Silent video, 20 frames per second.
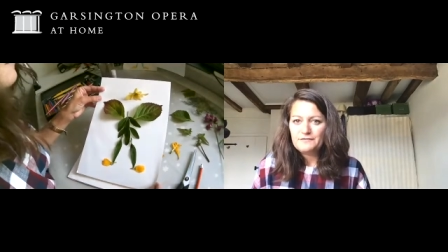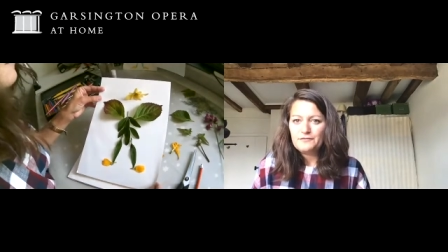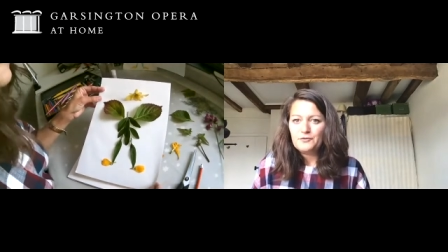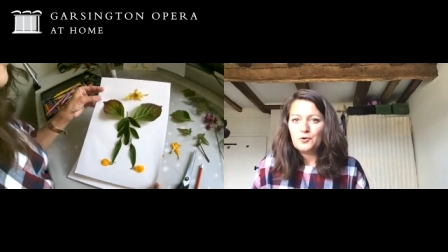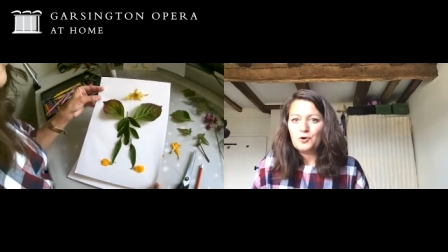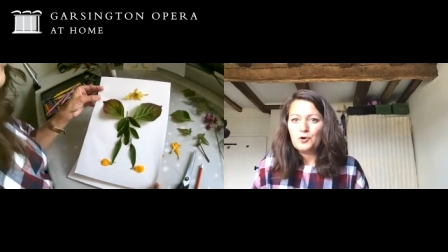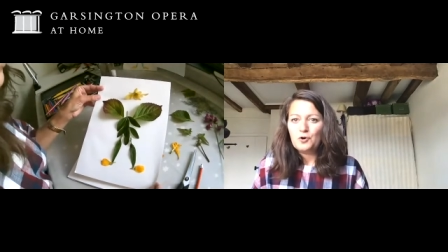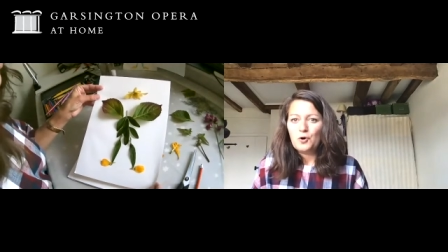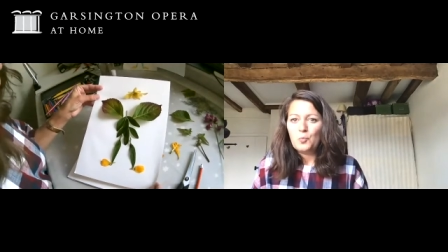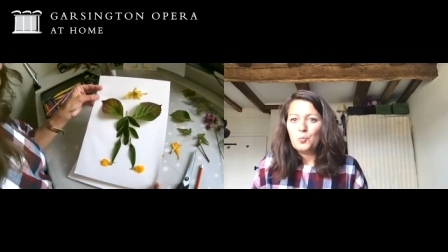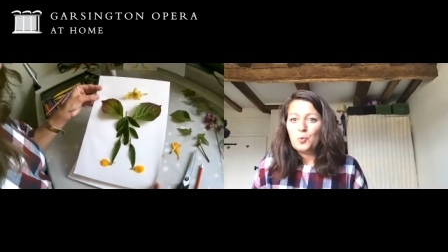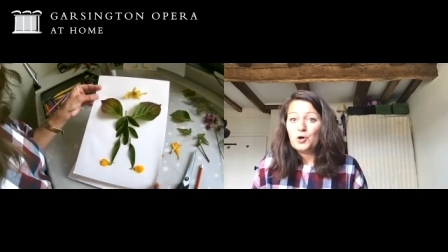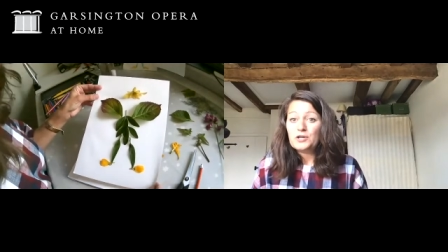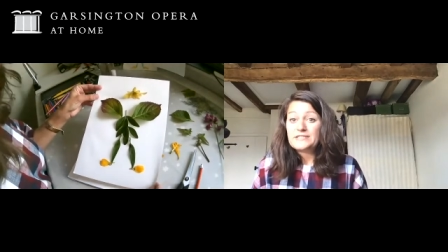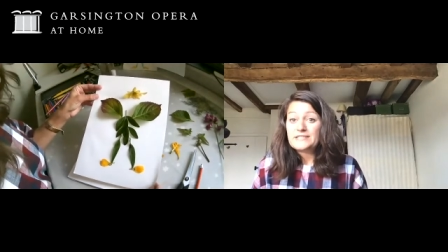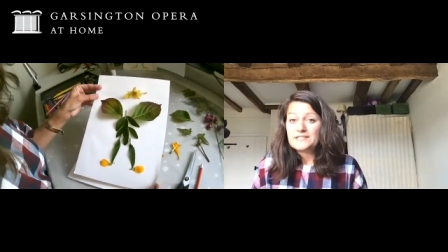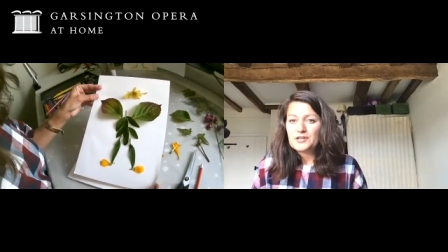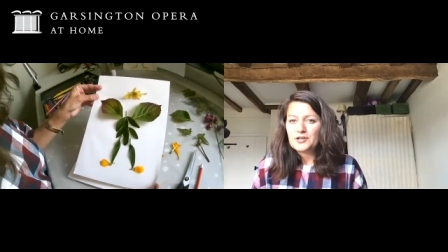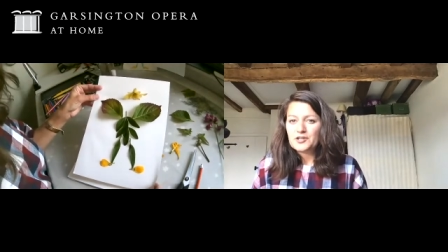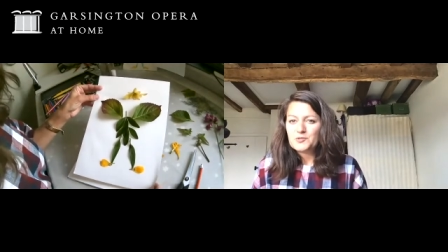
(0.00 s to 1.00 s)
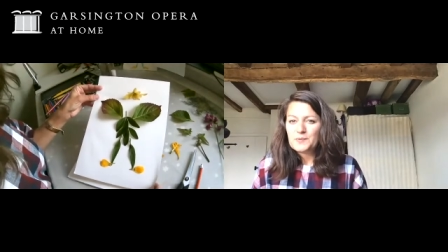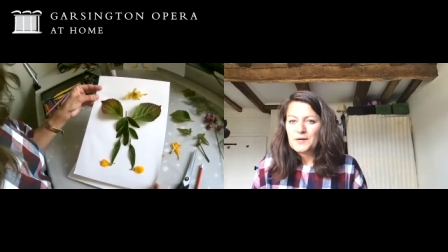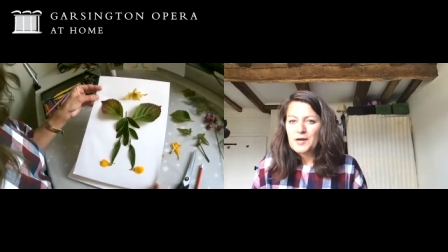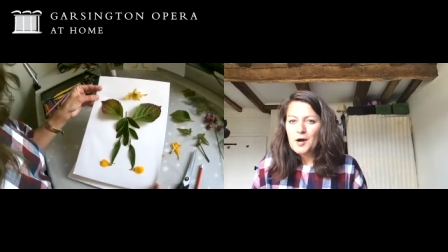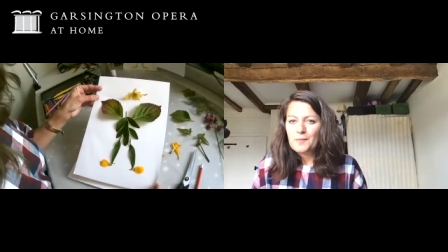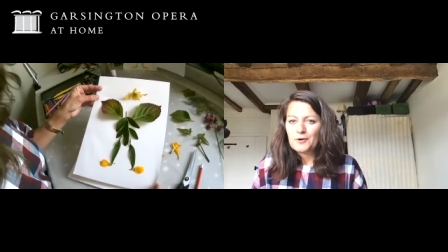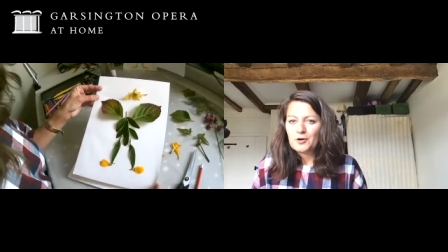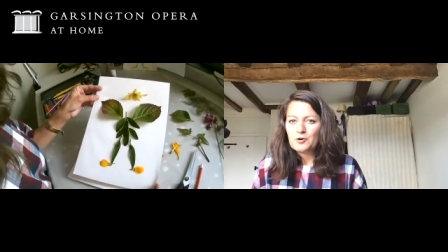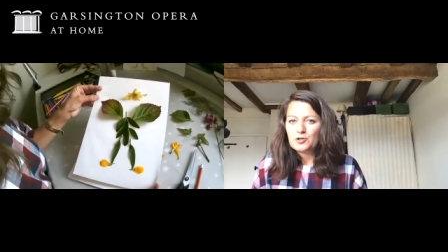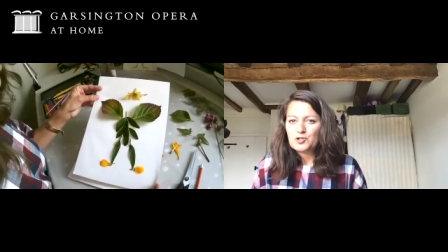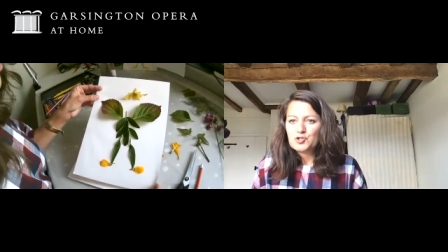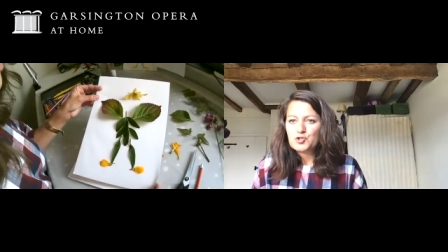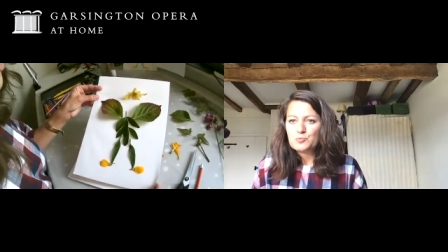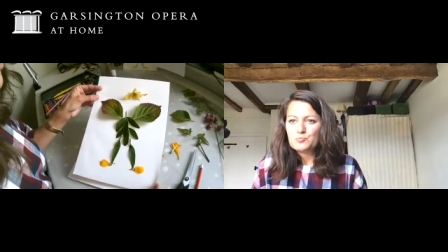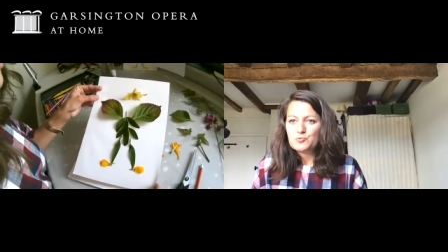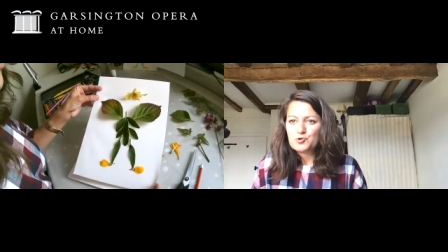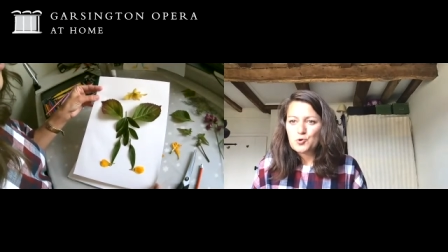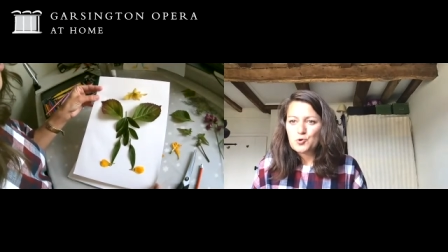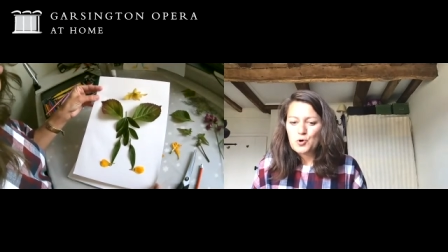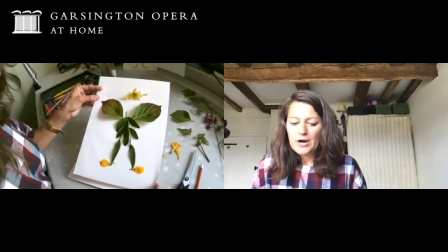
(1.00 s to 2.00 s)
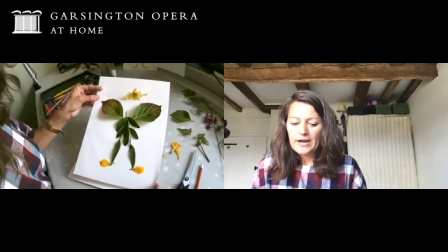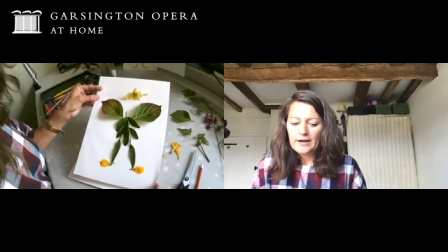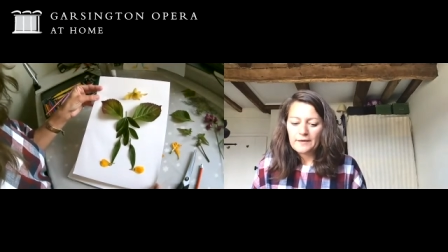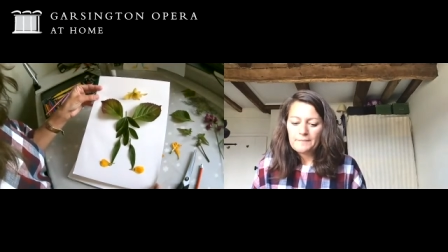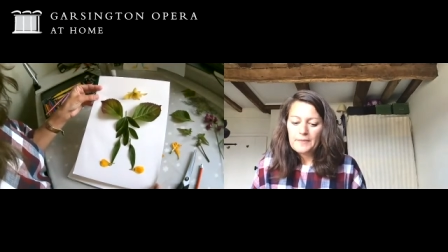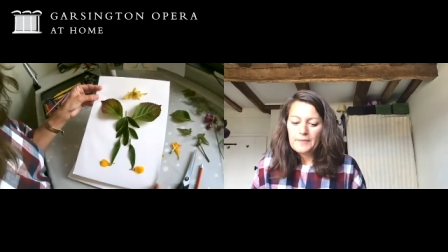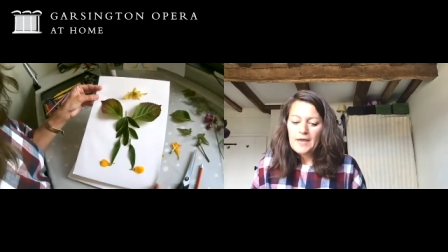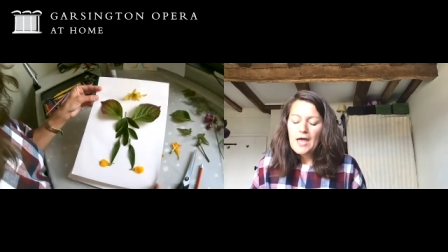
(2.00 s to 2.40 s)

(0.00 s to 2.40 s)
for what is going to become a costume drawing.